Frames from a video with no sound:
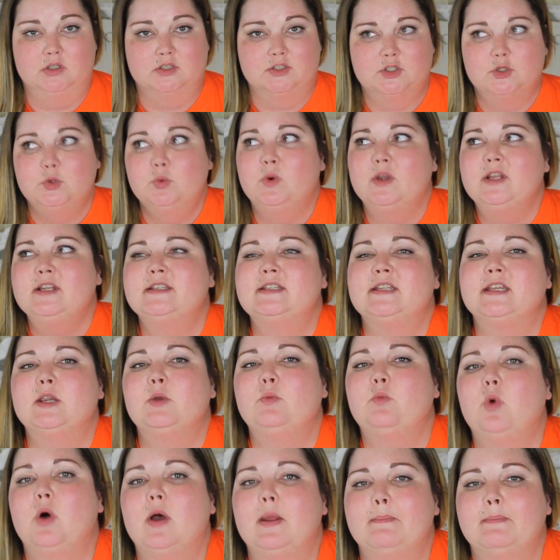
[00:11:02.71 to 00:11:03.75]

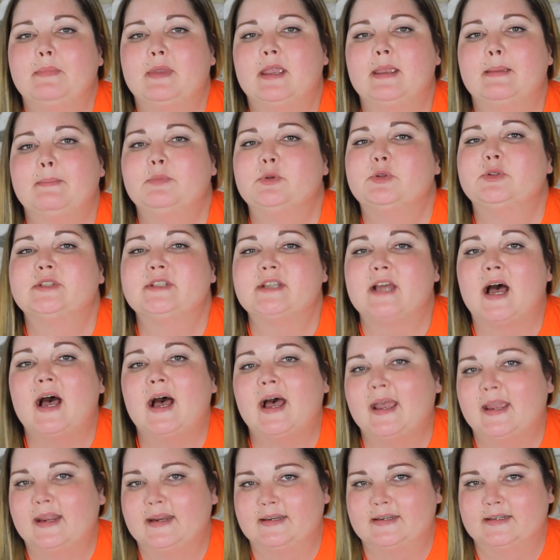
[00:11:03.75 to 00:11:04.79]
21 people
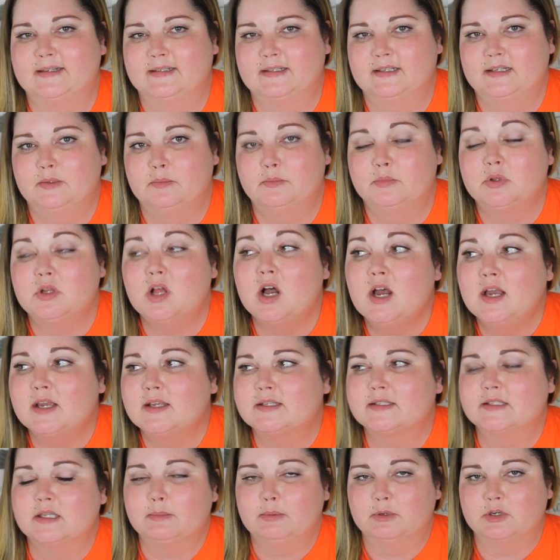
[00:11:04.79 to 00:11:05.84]
died.
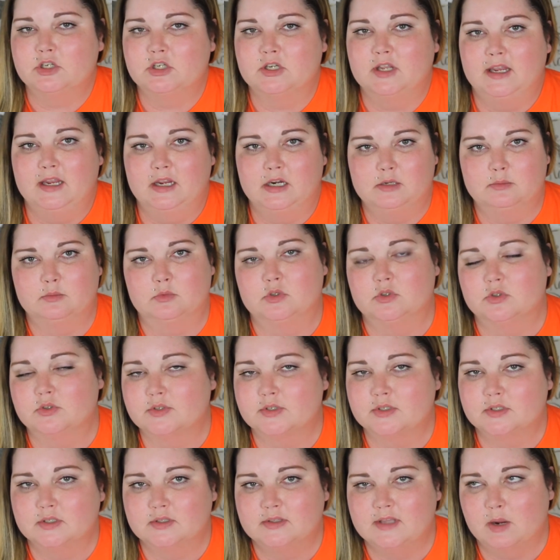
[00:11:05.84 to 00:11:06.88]
Plus a bunch of
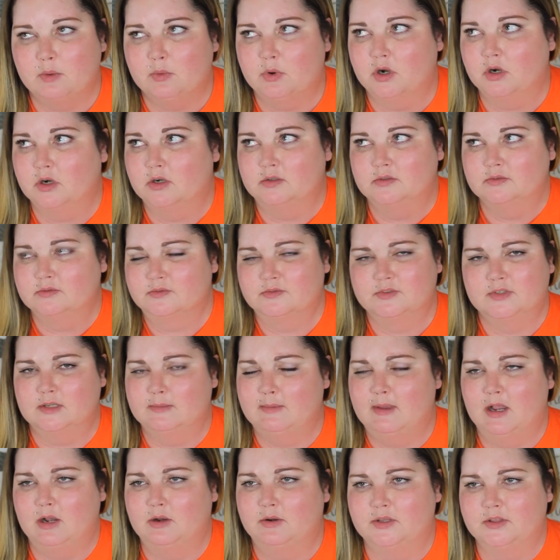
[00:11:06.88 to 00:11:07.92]
animals that were
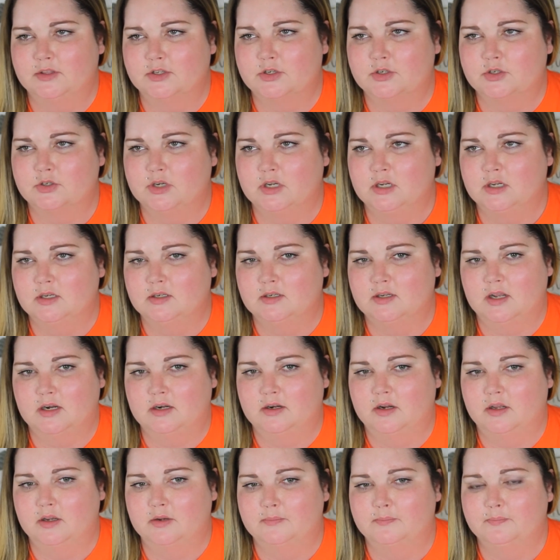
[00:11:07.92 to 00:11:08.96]
somehow in the street. I don't
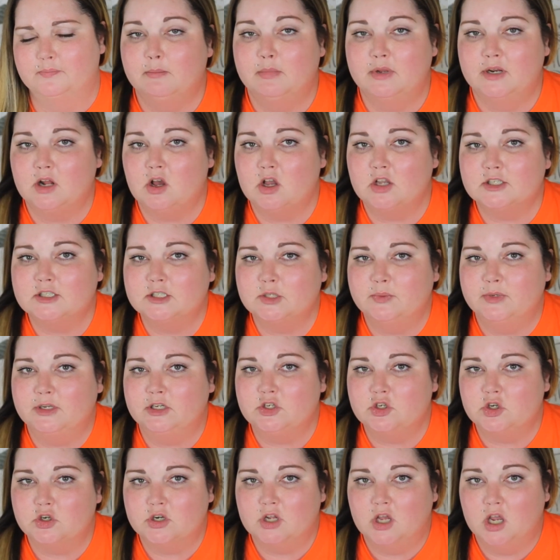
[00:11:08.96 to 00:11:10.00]
know. But it also
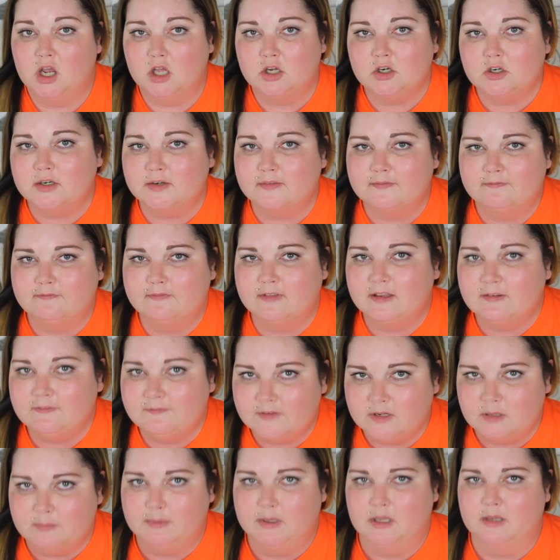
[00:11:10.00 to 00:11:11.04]
injured
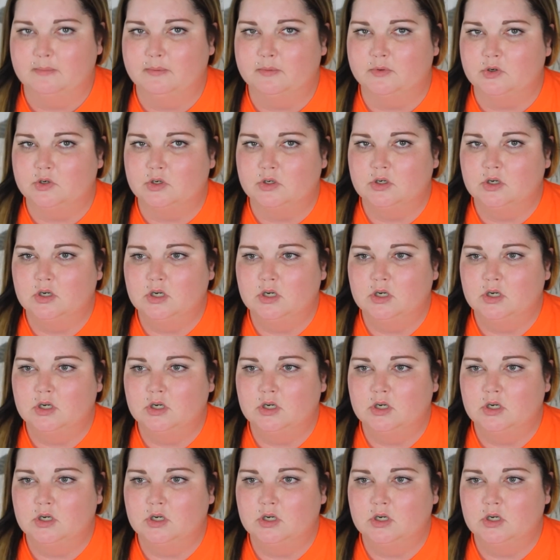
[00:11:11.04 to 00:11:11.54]
150 people.